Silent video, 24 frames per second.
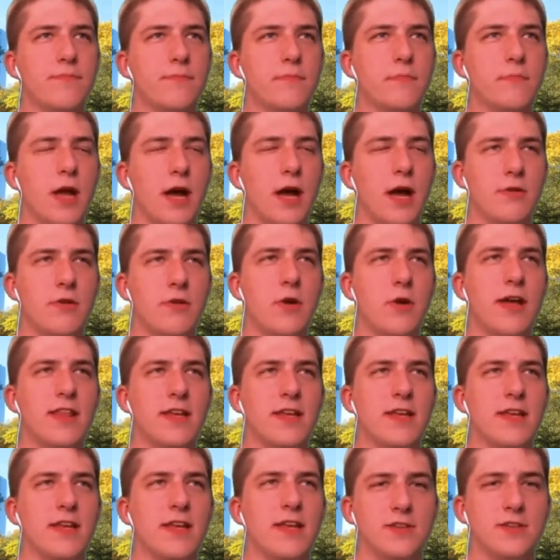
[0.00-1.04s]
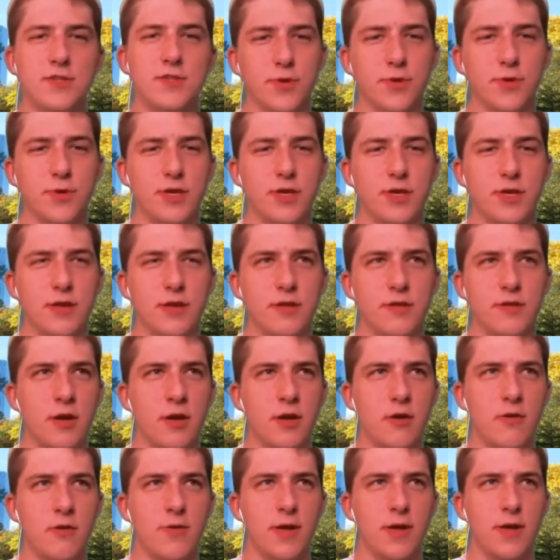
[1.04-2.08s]
I don't know. I think this is a really, you
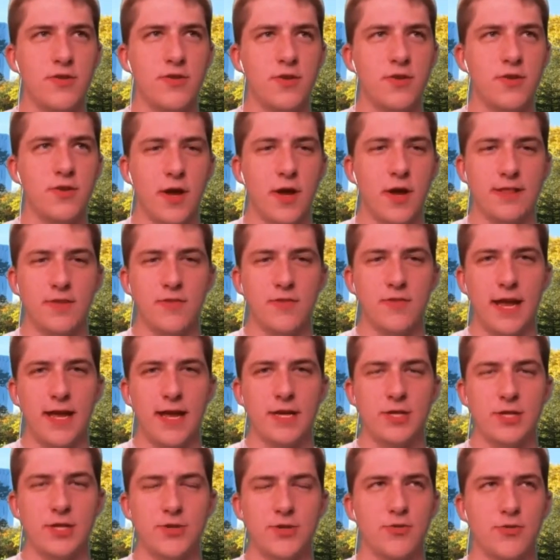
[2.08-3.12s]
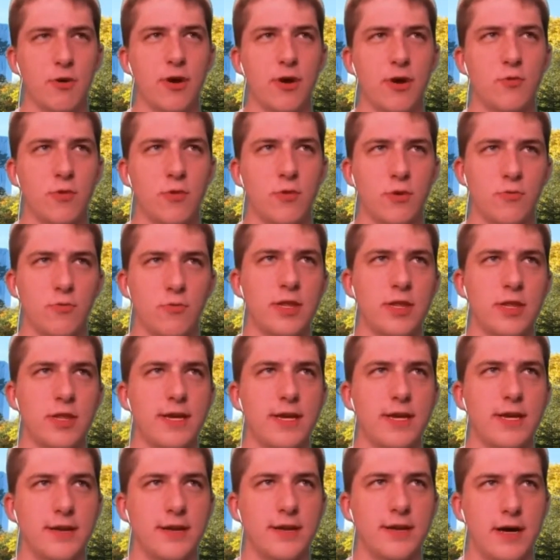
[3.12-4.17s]
know, integrating this into Android would
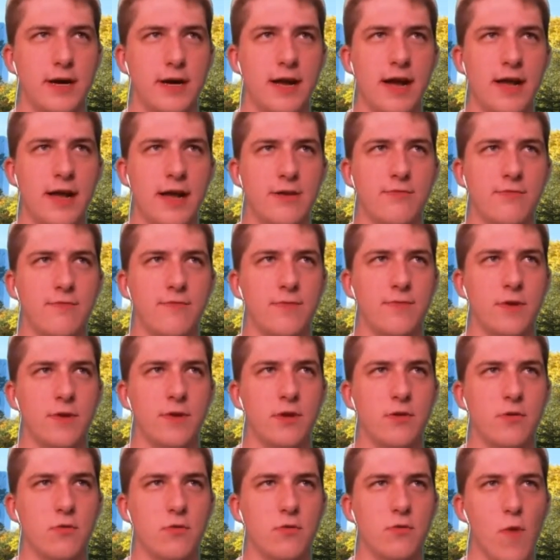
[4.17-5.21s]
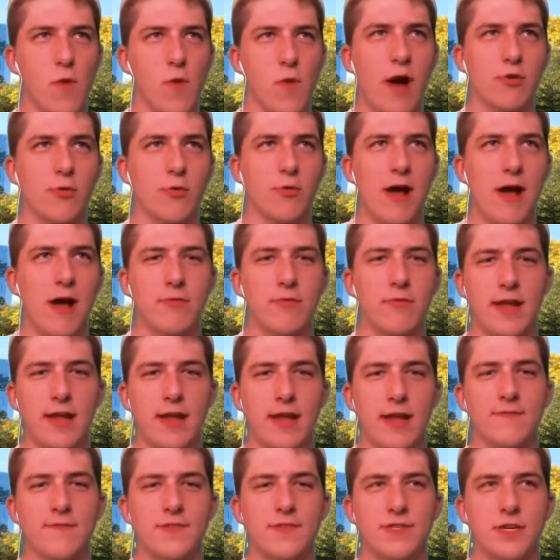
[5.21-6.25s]
really uh, kind of route around that
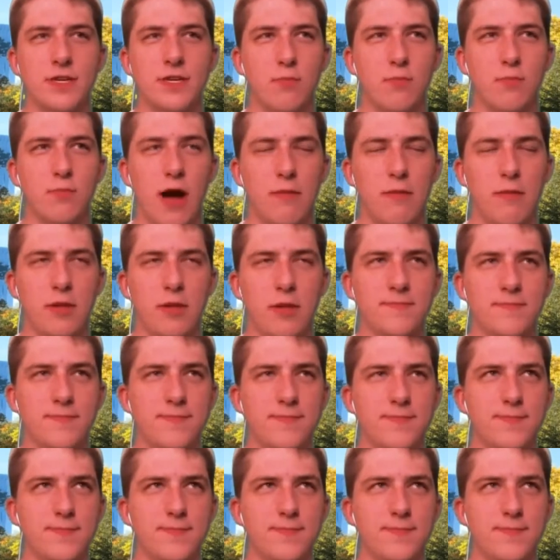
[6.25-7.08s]
NFC problem.